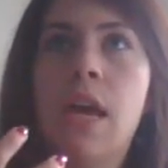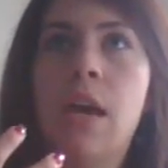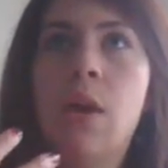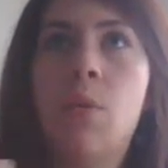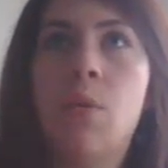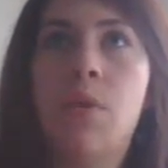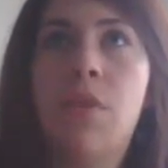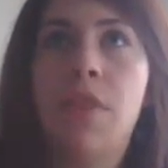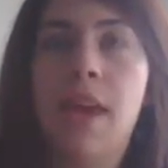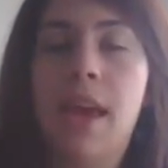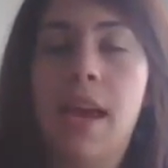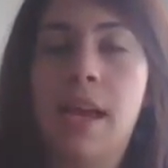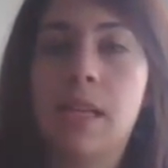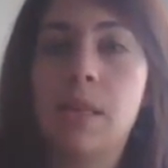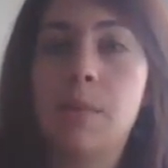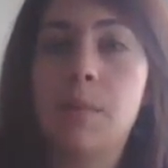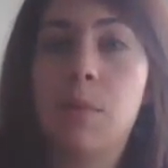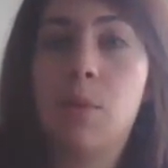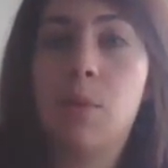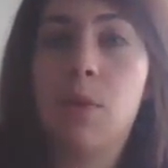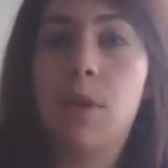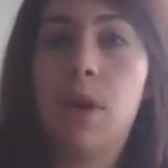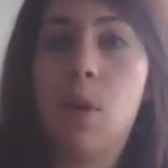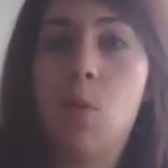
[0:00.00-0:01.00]
when they asked
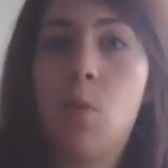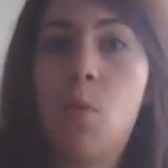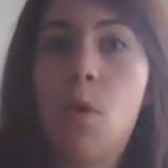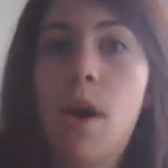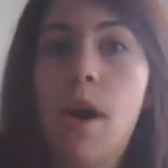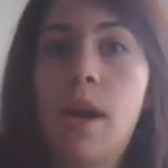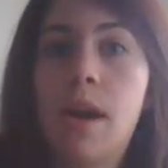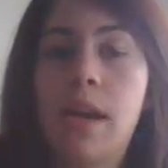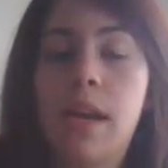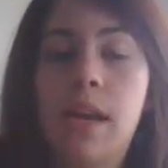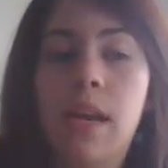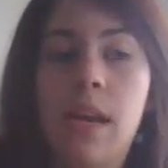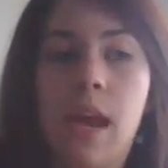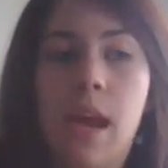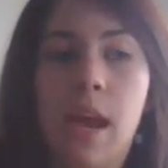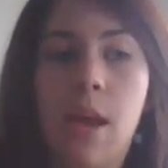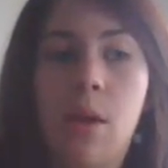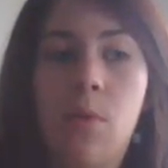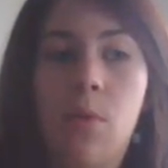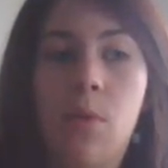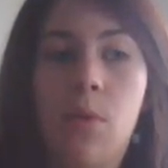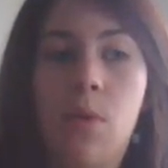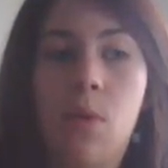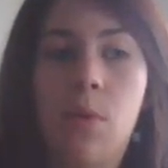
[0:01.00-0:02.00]
me what I wanted, I
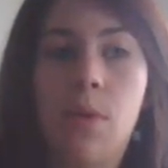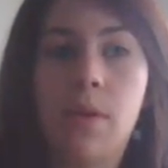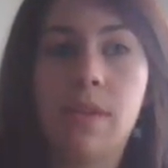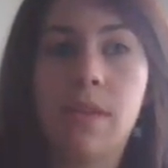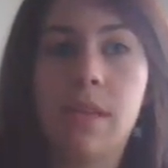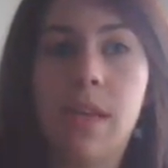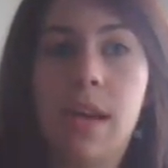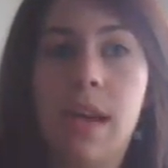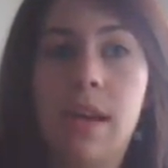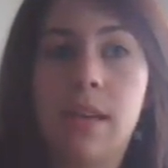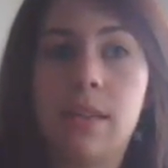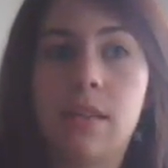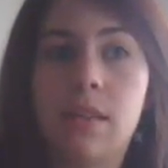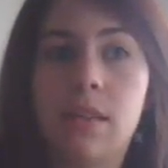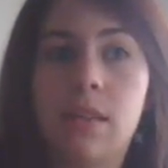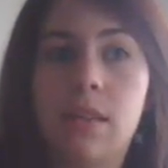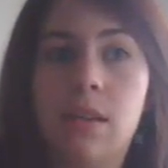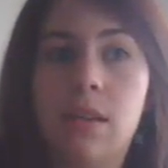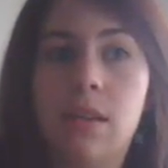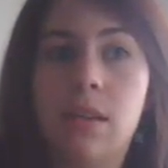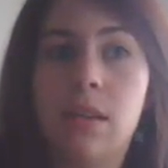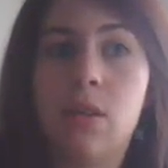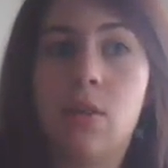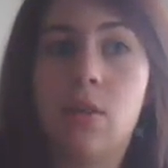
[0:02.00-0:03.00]
would always ask,
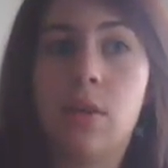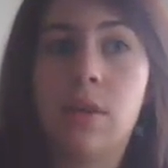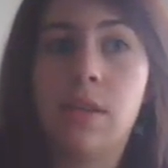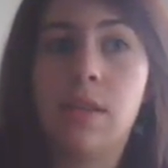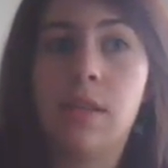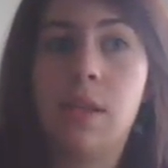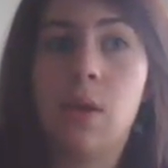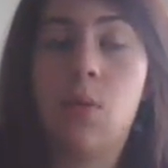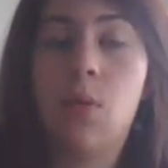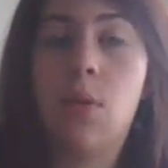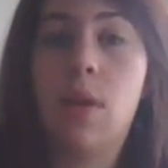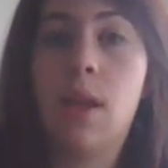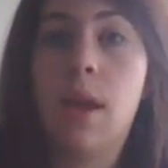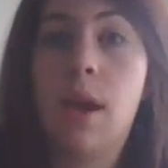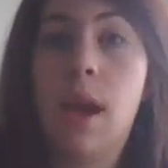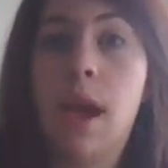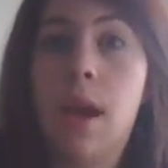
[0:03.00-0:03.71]
you know, I'd say, well, I,